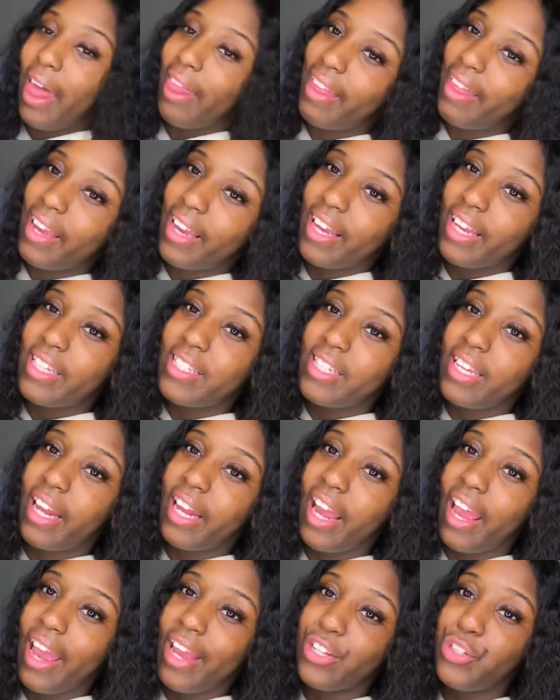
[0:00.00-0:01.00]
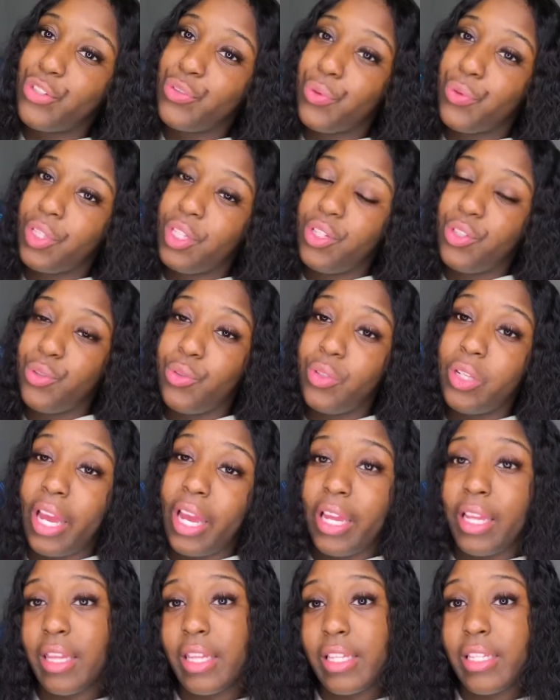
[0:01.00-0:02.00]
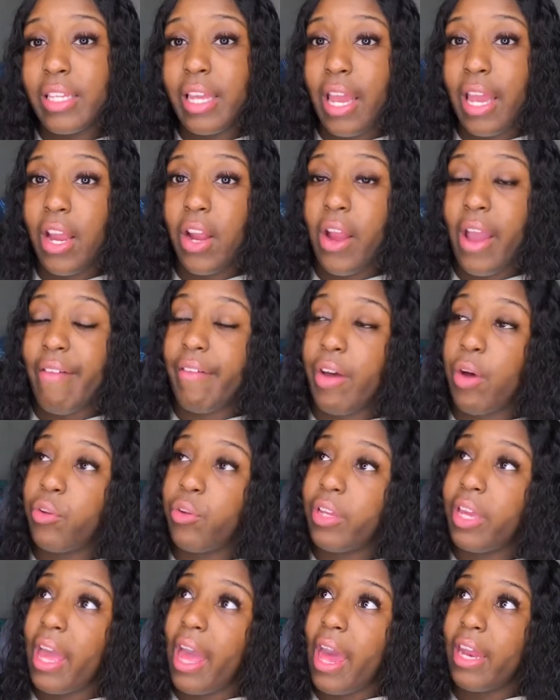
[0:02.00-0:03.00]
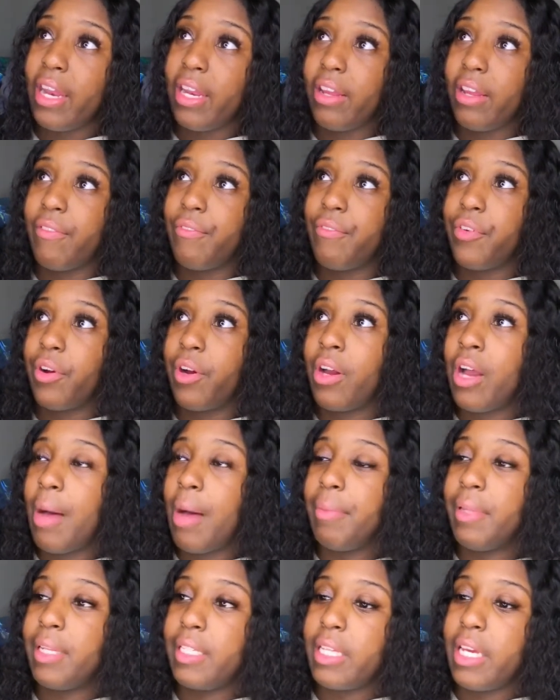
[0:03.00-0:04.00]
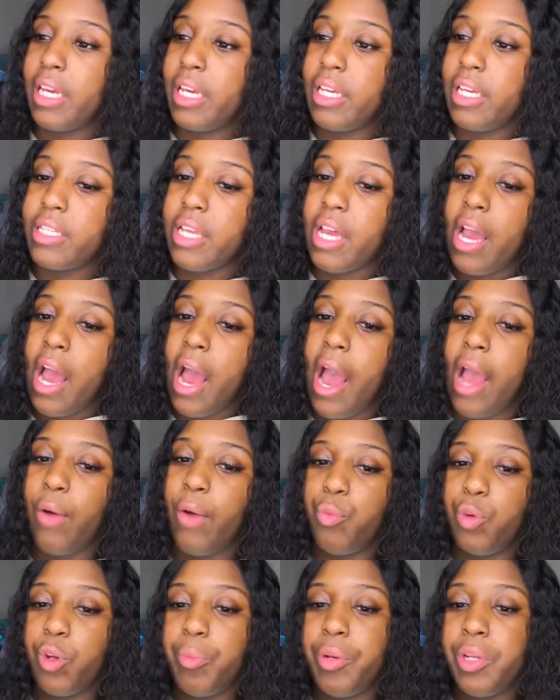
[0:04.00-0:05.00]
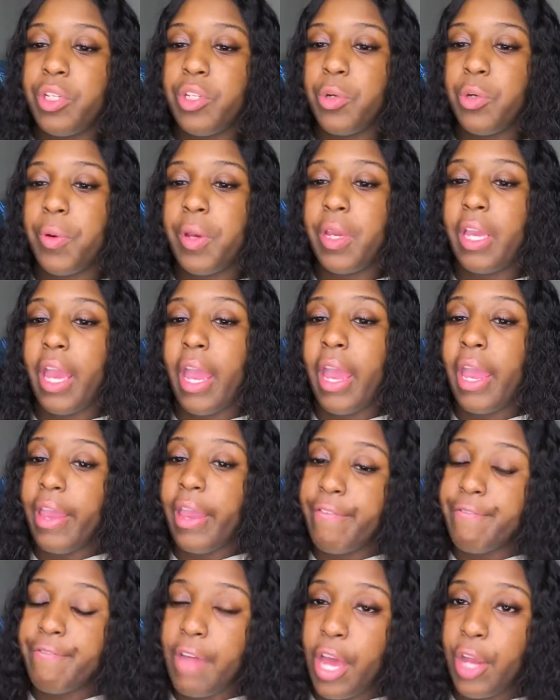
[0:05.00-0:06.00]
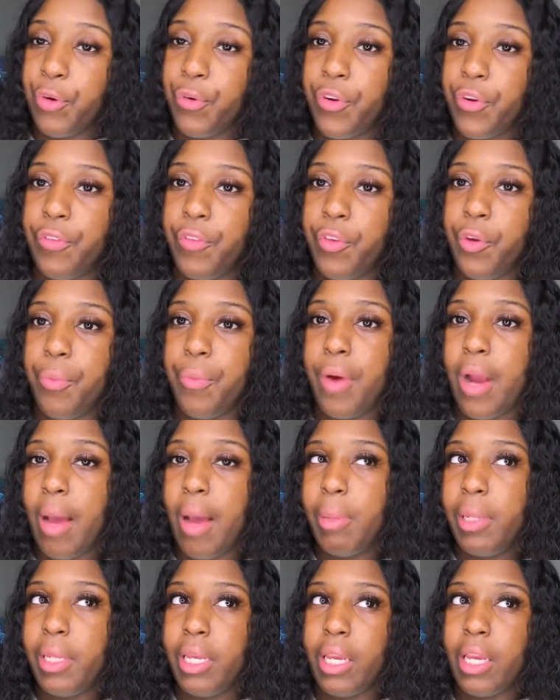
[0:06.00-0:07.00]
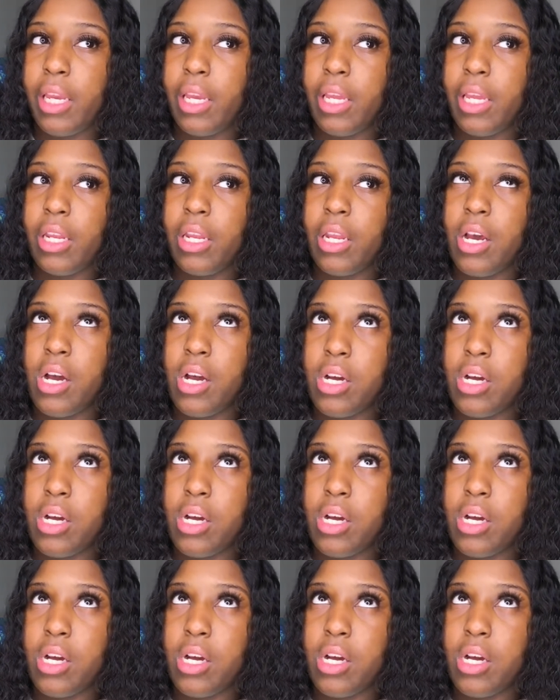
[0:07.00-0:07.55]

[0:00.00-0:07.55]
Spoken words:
Like I said, I actually really do like this hair. I've only had it in for a couple of days. I will be doing a final review probably in